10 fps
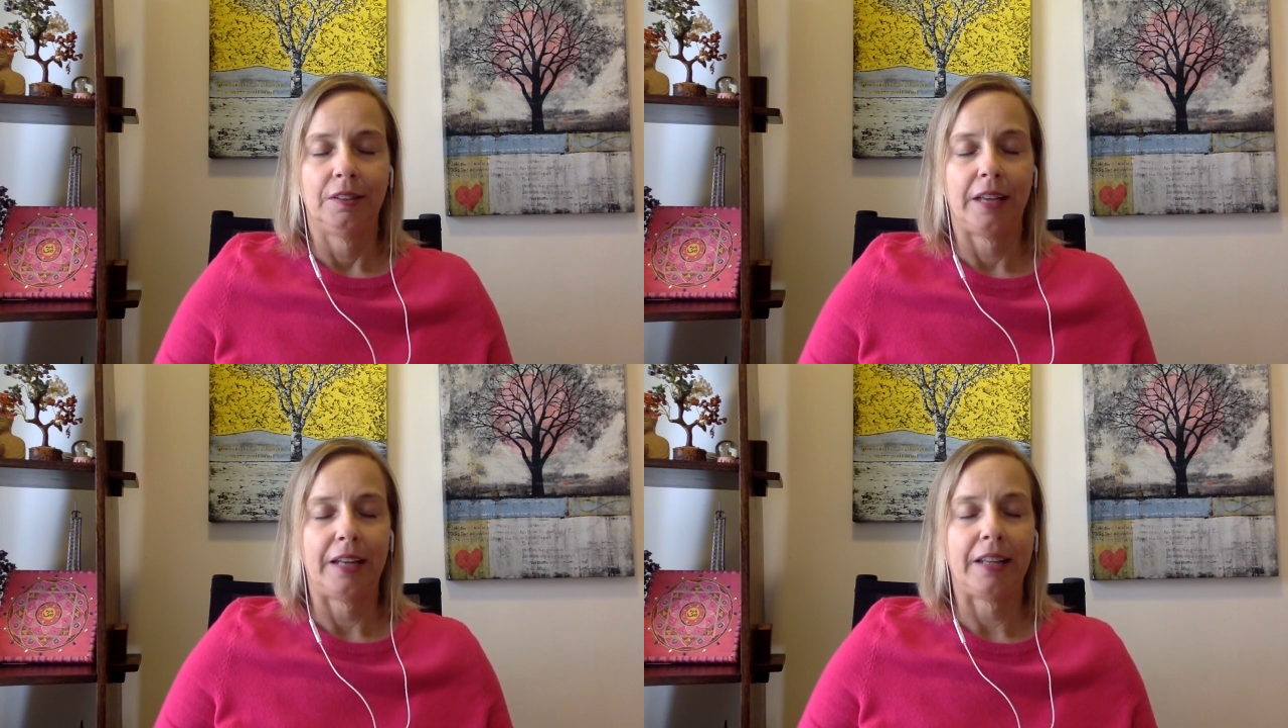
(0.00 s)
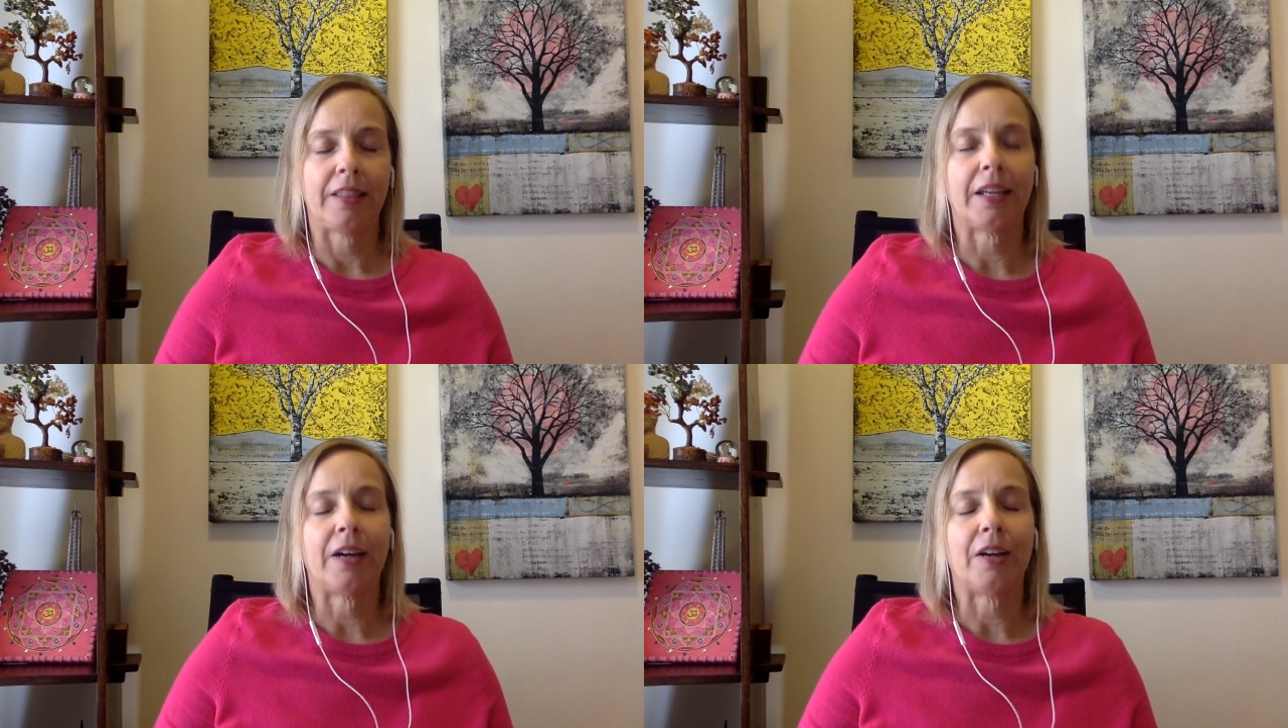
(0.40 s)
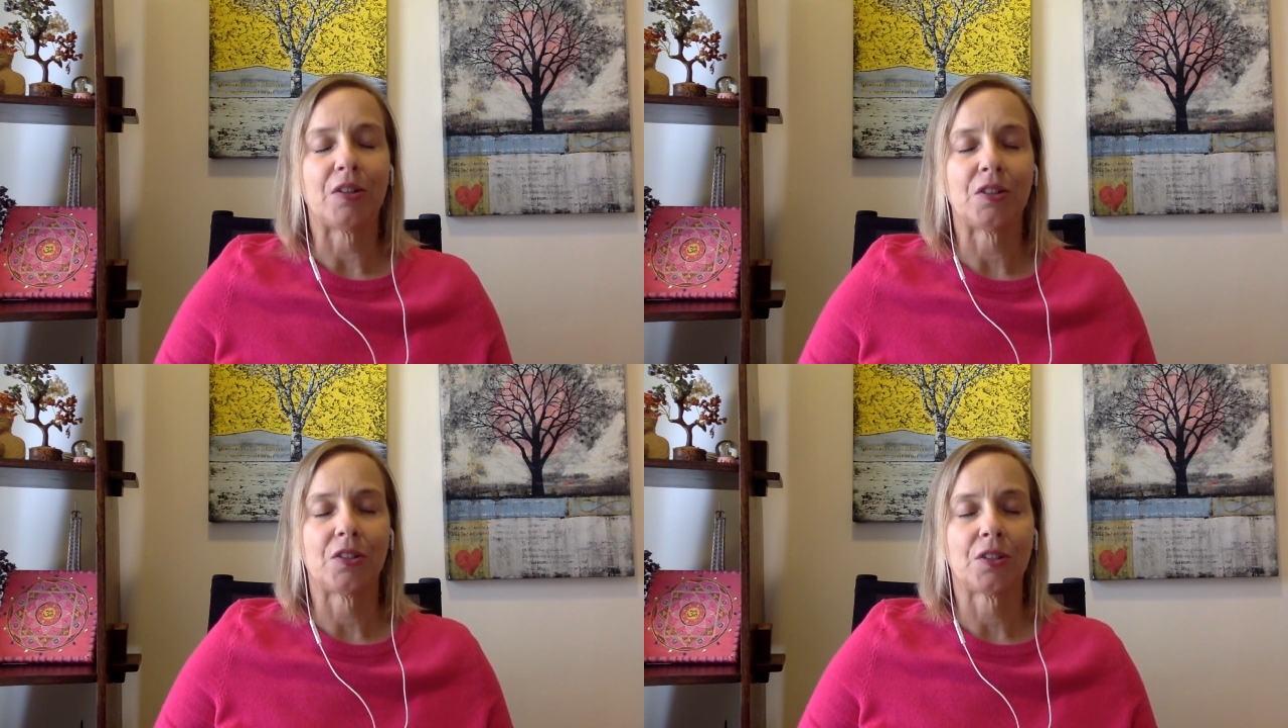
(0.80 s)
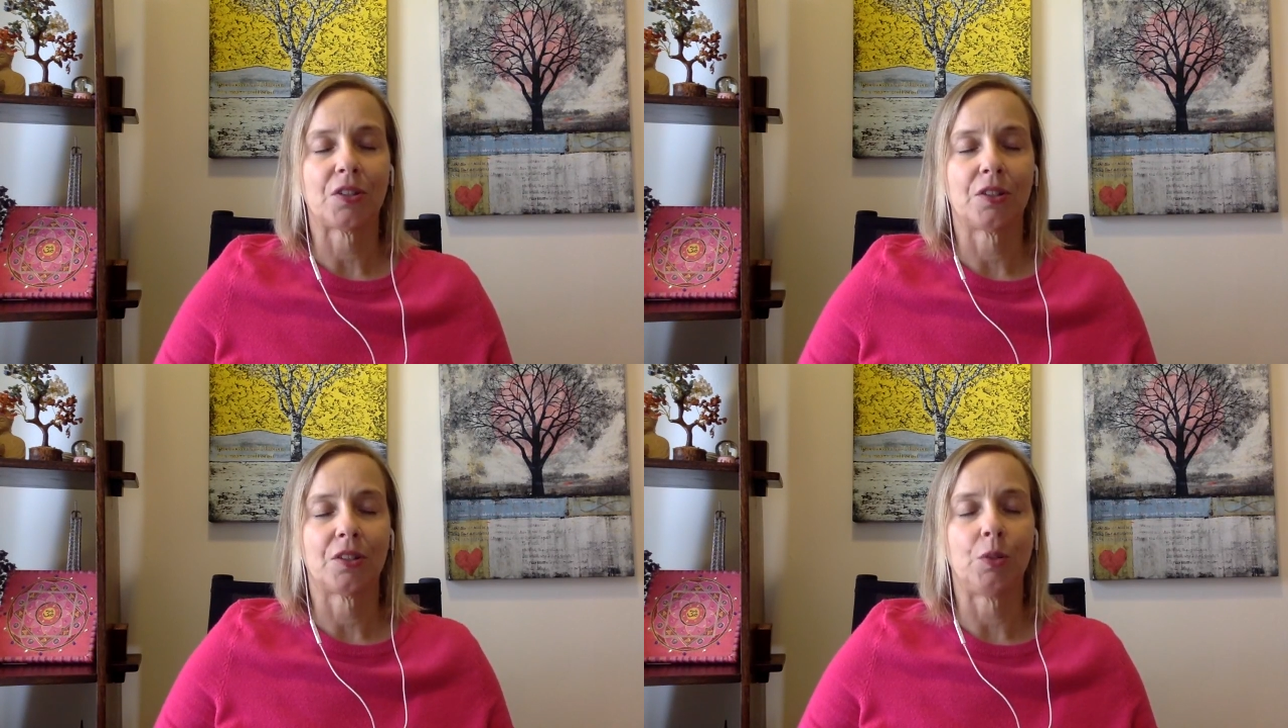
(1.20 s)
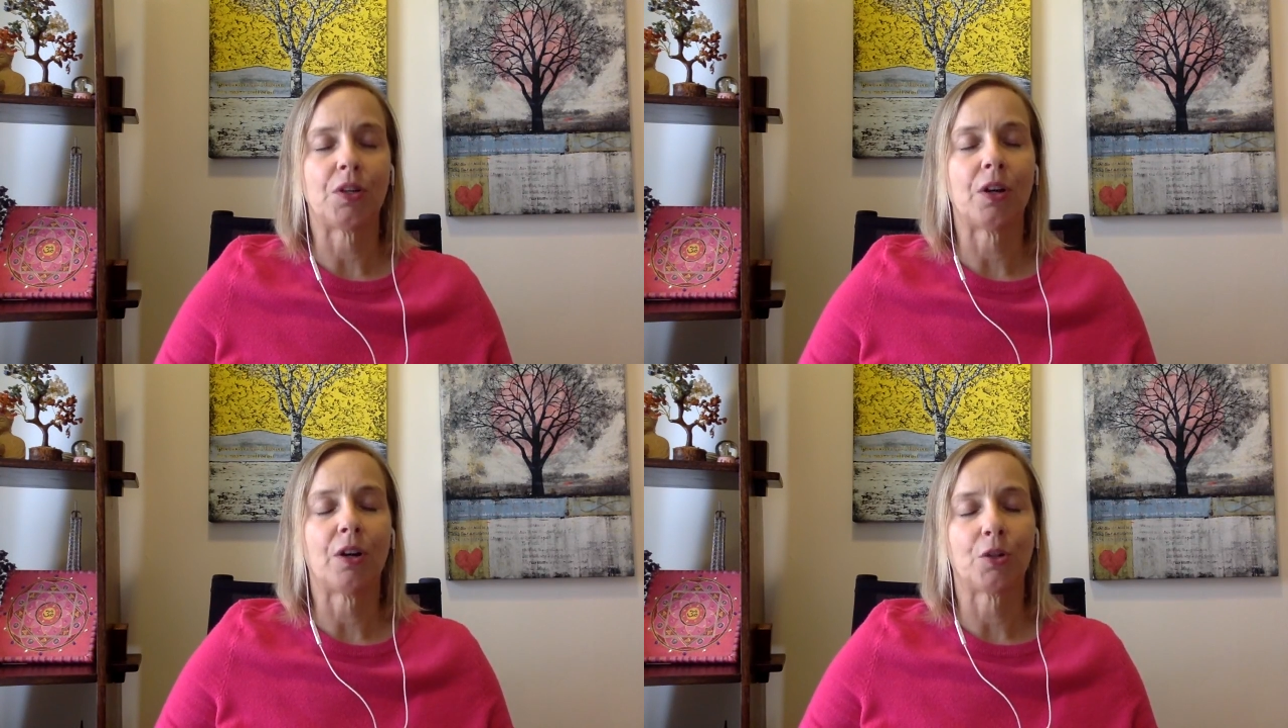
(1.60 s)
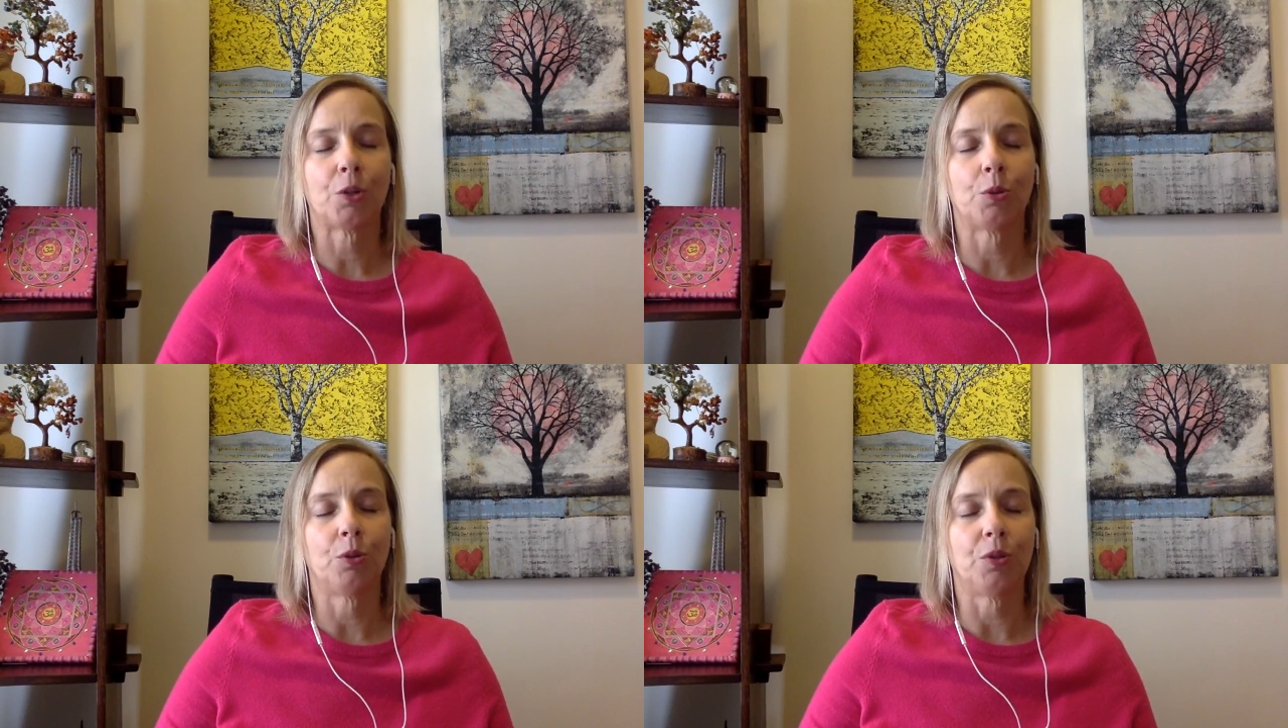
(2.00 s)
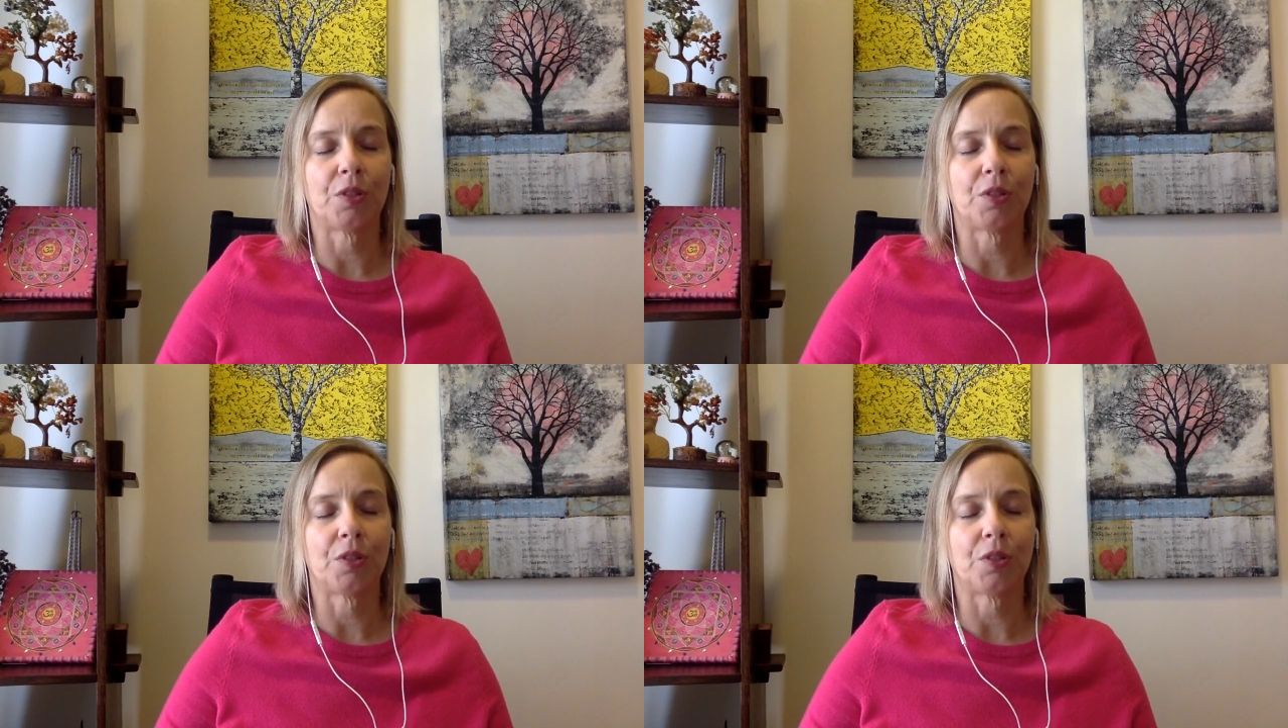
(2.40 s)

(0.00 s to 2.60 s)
anything else, just using our tools,